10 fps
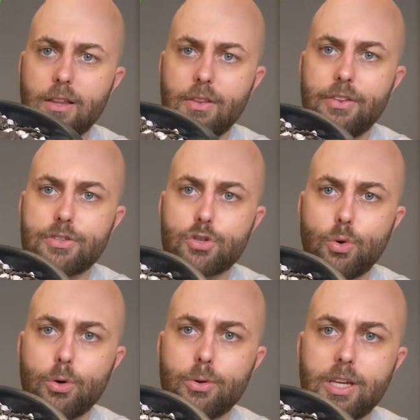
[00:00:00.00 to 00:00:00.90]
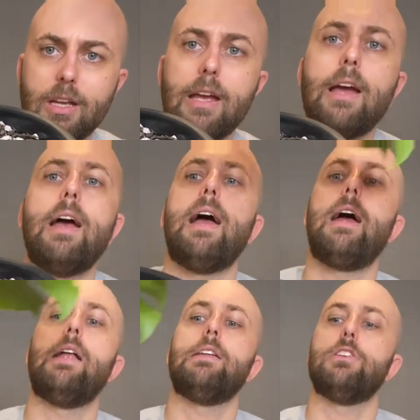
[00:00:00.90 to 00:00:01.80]
the soil here
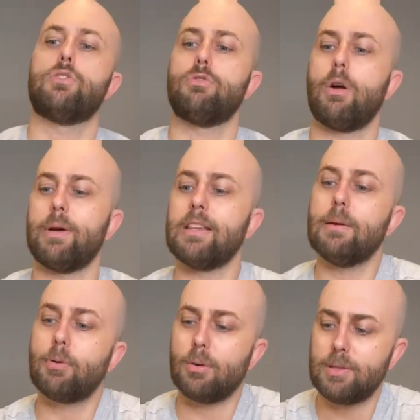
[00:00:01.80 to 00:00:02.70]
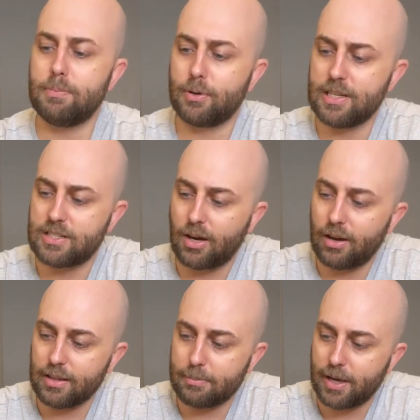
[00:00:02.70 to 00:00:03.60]
and is growing. They're probably pretty
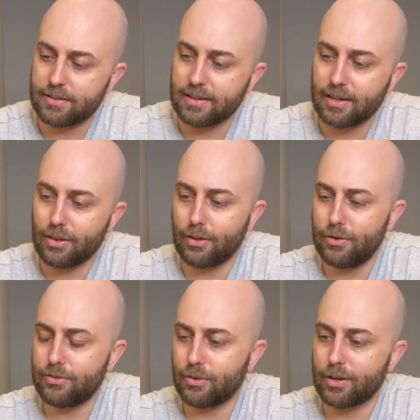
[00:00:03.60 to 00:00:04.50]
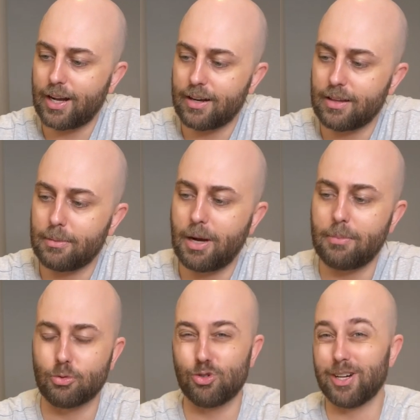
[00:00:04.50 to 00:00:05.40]
tightly packed together though. So cutting them
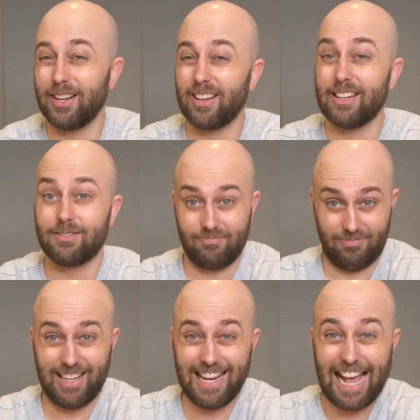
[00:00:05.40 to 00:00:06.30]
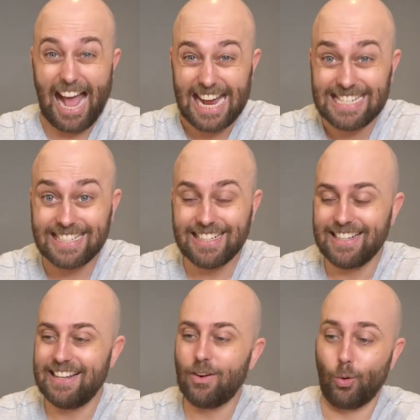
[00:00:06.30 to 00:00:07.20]
up, really getting 8
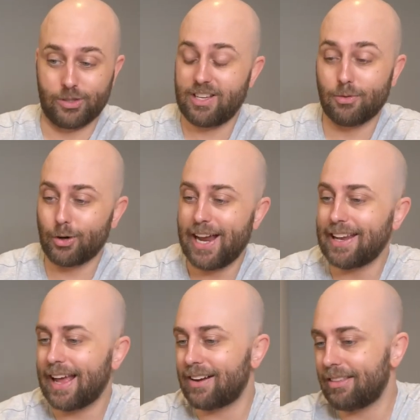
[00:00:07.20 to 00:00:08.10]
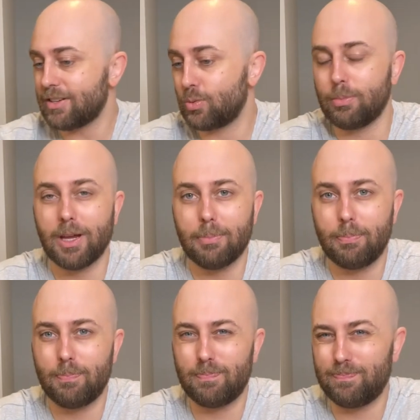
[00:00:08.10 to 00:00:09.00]
or 7 or 8 out of this would be a
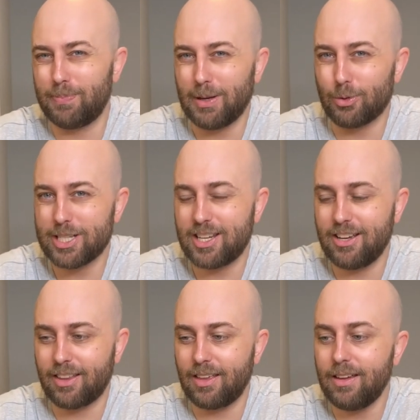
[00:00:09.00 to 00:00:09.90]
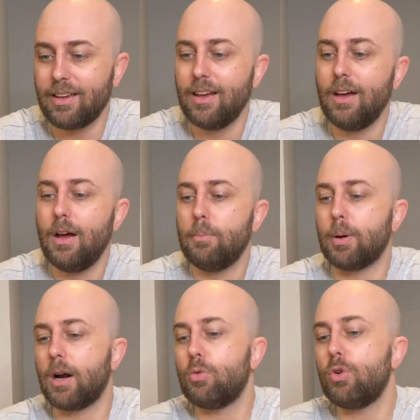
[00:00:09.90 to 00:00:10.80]
bit risky, I think.
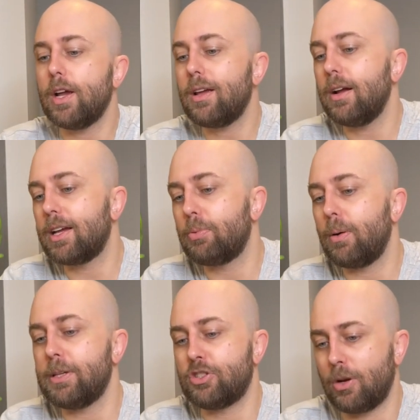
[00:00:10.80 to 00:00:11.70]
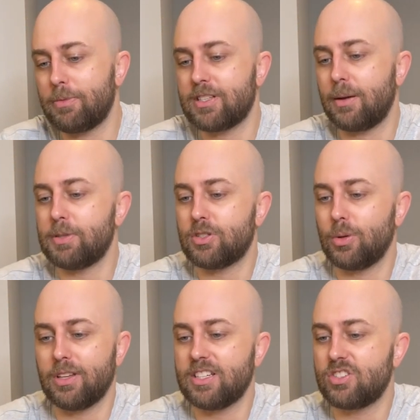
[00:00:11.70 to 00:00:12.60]
But I reckon I could probably chop this up into
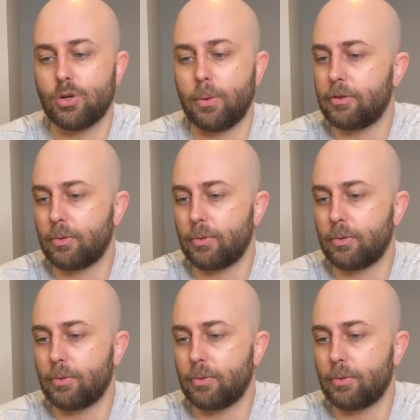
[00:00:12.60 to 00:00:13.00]
at least 2 or